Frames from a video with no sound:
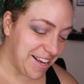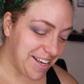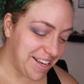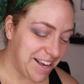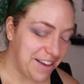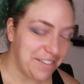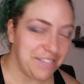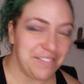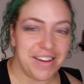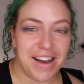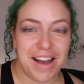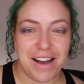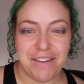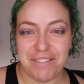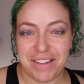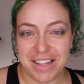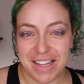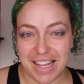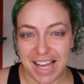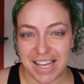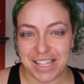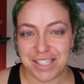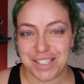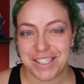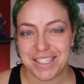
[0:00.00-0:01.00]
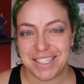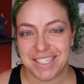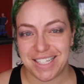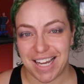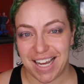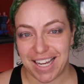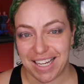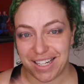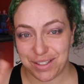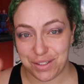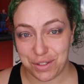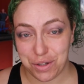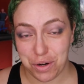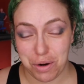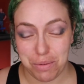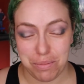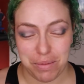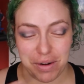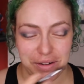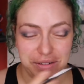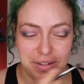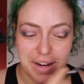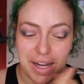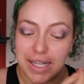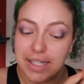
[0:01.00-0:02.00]
I have, I have election night
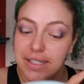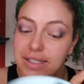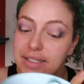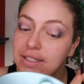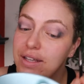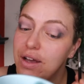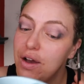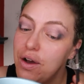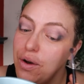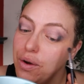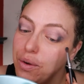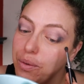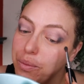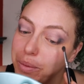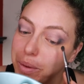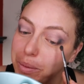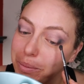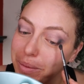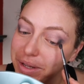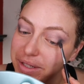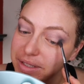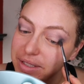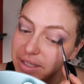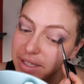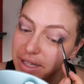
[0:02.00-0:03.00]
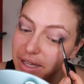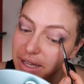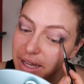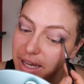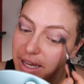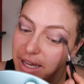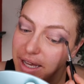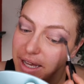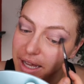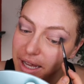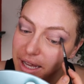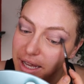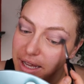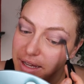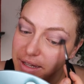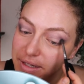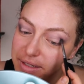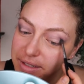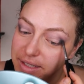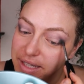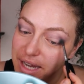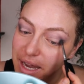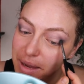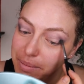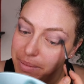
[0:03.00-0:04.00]
trauma, right? So we went to the
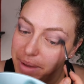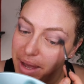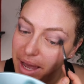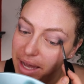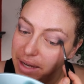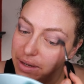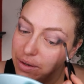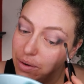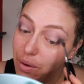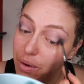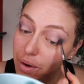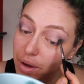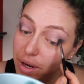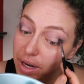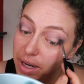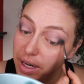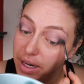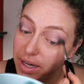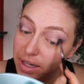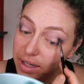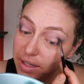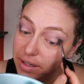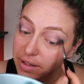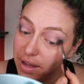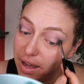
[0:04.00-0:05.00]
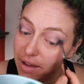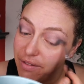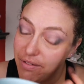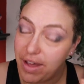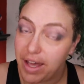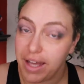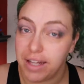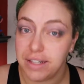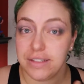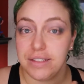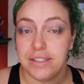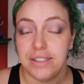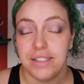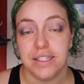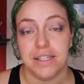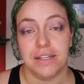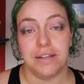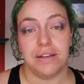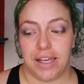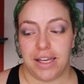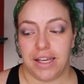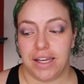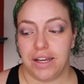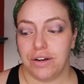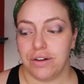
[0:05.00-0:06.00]
Dem headquarter event
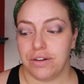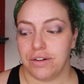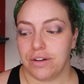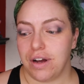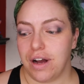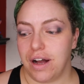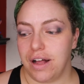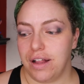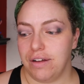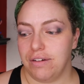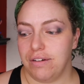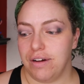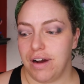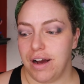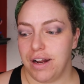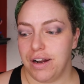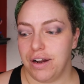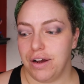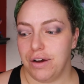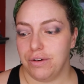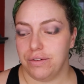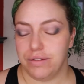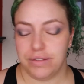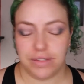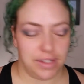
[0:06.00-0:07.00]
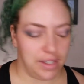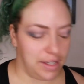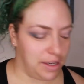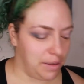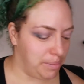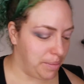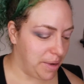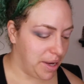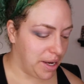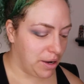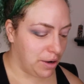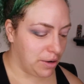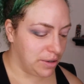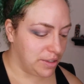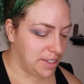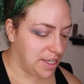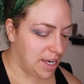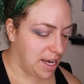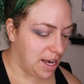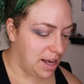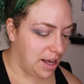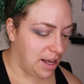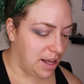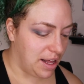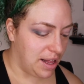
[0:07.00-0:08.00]
here in Colorado. It was in a big
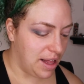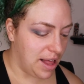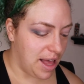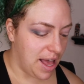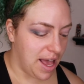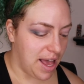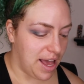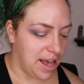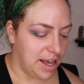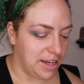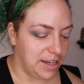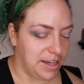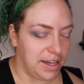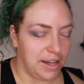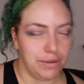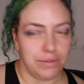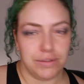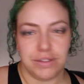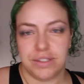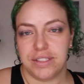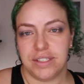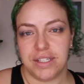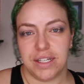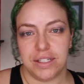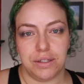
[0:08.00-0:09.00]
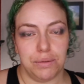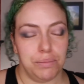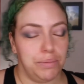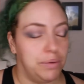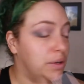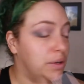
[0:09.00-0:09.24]
hotel and it was such a